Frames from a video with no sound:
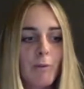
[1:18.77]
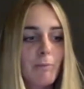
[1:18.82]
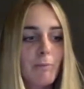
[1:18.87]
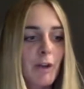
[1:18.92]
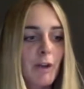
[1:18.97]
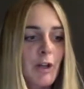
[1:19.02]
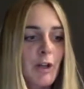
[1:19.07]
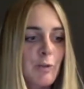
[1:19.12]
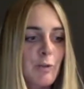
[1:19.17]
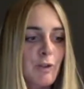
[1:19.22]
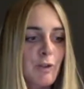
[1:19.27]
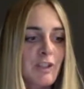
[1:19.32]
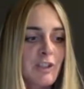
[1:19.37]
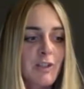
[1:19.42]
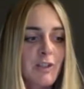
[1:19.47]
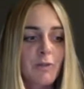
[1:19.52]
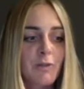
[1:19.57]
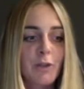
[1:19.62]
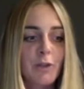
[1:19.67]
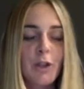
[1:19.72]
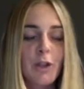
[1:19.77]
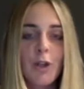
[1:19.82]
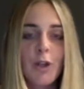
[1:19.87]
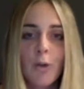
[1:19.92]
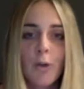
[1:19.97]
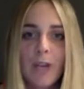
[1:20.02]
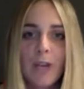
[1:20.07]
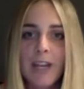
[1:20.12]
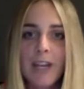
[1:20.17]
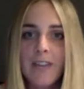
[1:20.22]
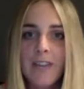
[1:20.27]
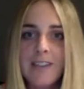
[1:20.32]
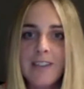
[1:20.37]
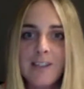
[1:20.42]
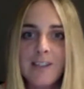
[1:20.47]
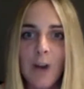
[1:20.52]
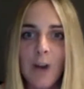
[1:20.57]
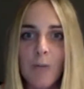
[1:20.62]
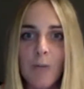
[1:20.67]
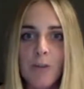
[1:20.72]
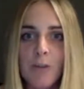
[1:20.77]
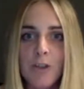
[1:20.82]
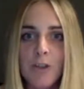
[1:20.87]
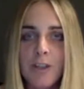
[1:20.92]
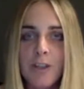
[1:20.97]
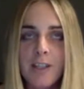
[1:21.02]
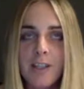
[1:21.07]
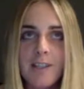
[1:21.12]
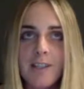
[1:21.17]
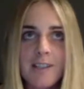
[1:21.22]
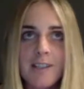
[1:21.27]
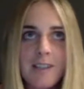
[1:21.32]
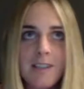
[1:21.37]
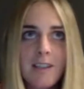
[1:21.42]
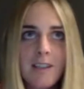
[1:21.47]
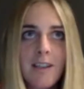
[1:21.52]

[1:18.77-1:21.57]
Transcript: because we're still new, we had these opportunities